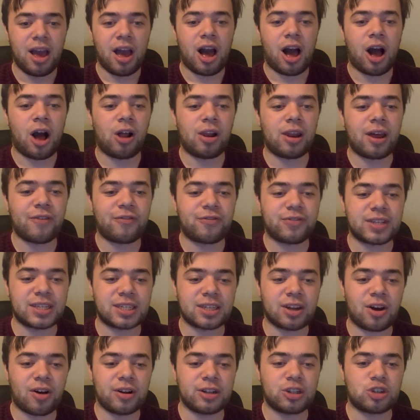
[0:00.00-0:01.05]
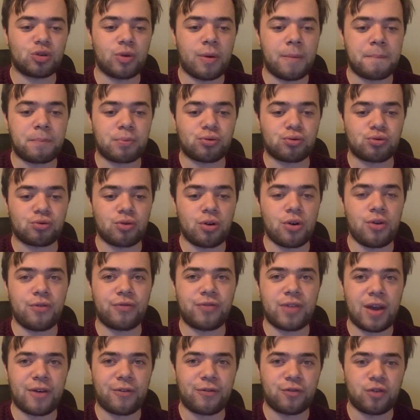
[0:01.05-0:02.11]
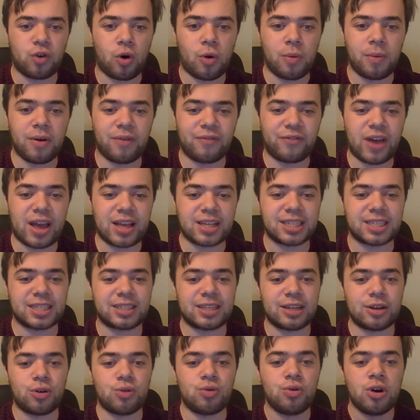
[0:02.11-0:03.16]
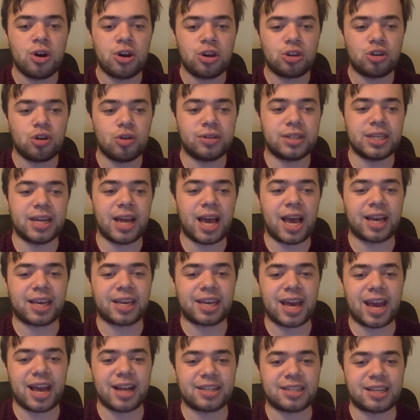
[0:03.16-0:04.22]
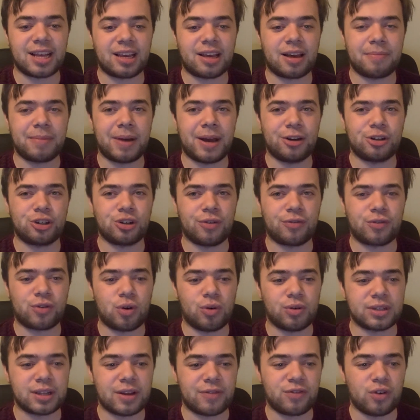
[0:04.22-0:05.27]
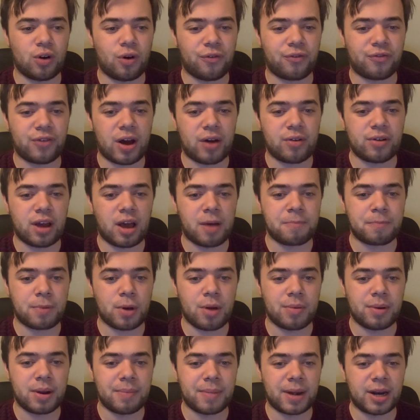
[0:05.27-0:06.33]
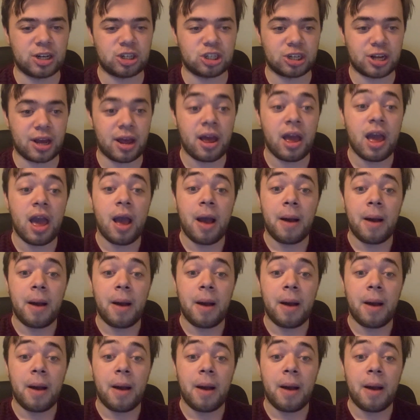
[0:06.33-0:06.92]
Hull have started to improve their form. They're still using a caretaker manager. Of course, they've not found a permanent manager yet.